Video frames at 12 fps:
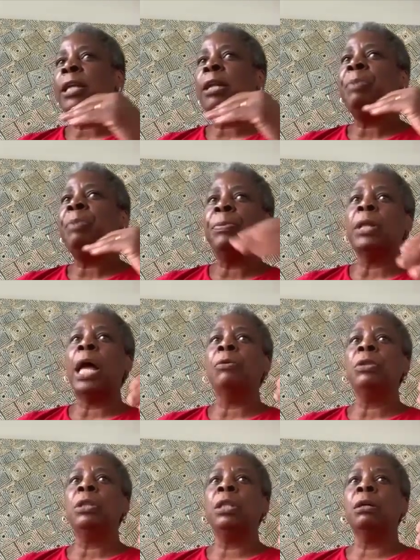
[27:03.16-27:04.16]
to people
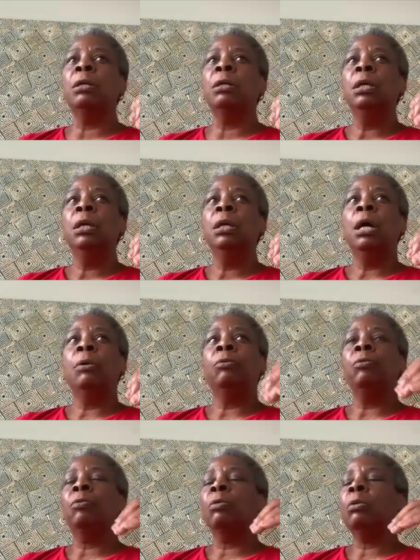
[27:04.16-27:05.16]
out there,
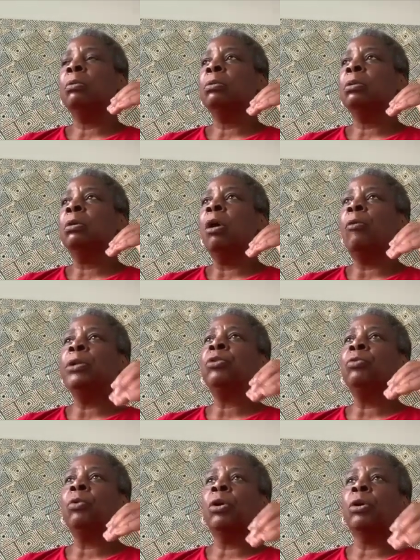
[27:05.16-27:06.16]
going
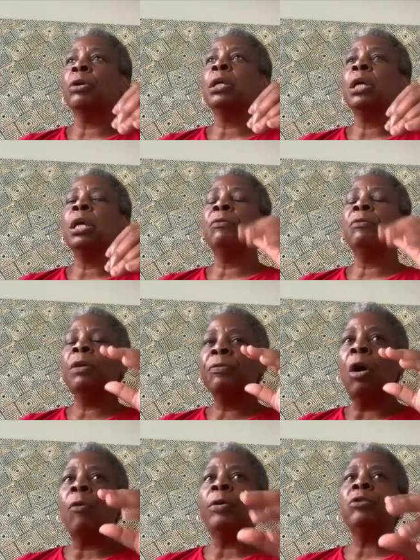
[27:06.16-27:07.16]
to work, if
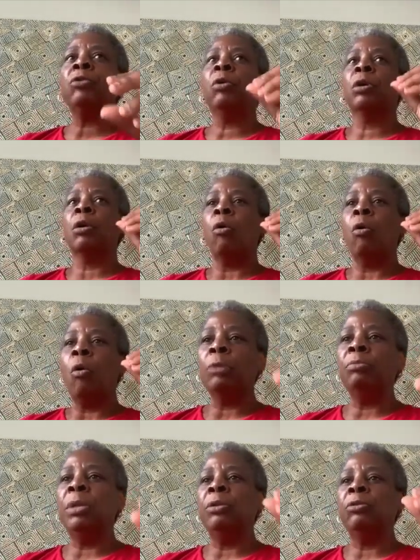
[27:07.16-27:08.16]
going to work, all
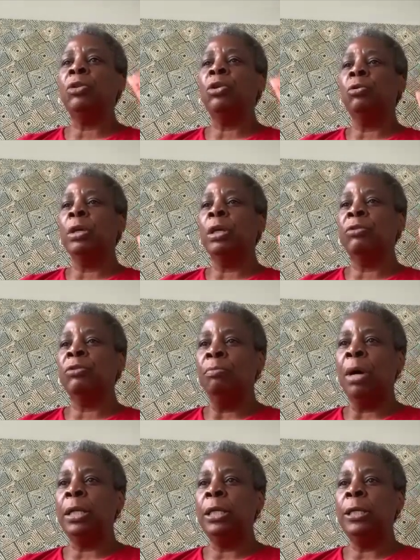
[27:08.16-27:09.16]
it means to you is the
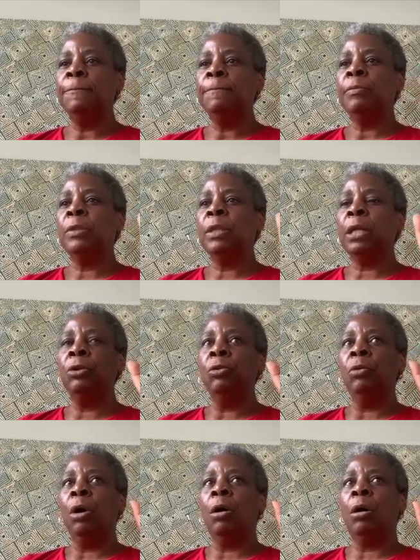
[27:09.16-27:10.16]
money, then
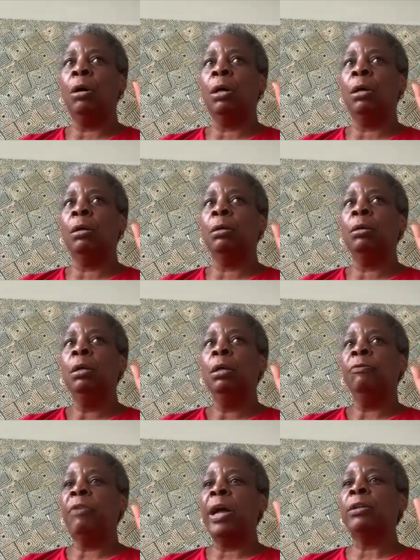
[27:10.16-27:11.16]

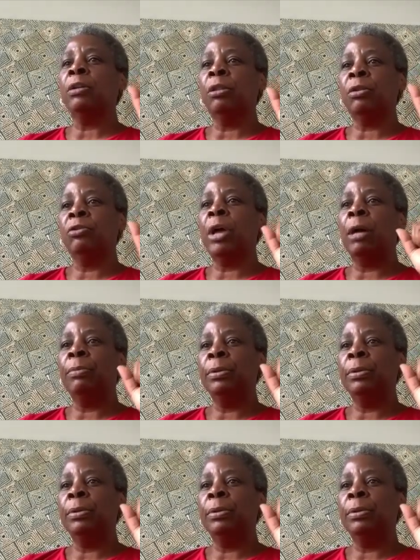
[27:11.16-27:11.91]
find another job.